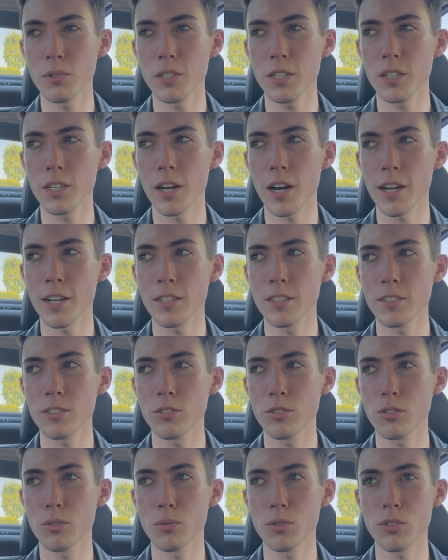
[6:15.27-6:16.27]
guide
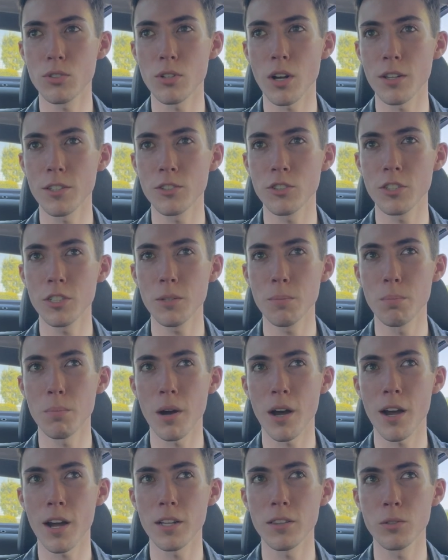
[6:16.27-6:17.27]
to astrology
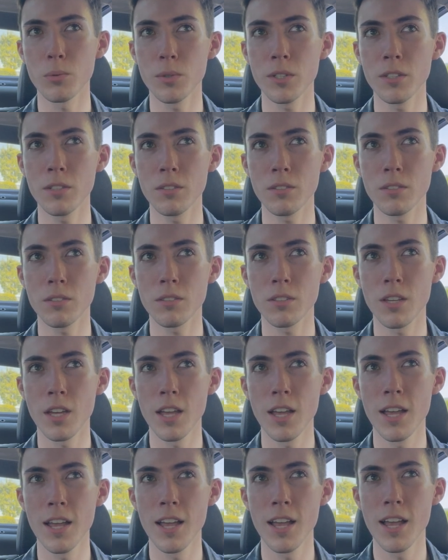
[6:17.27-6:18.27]
by Louise
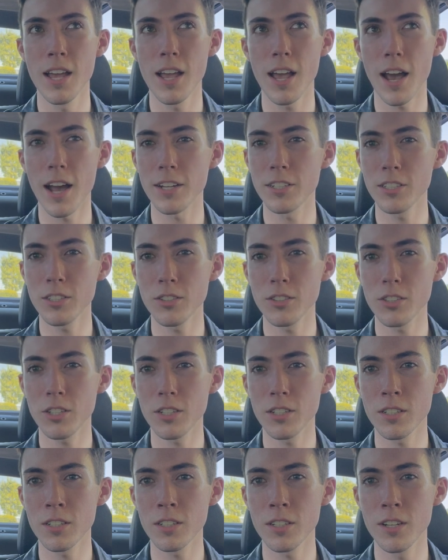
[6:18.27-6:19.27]

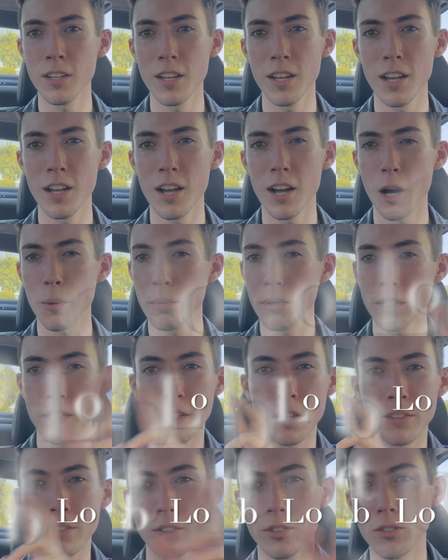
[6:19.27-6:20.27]
Eddington. I'll put
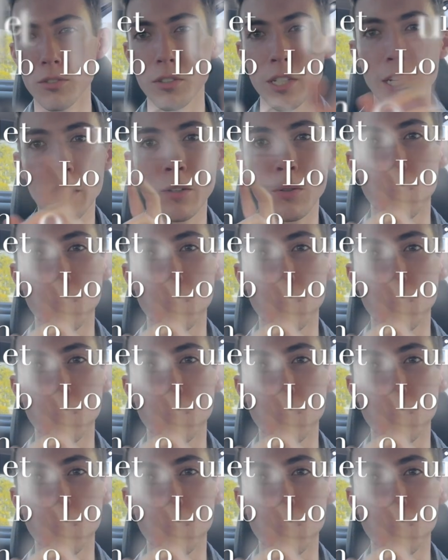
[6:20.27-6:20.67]
it on the screen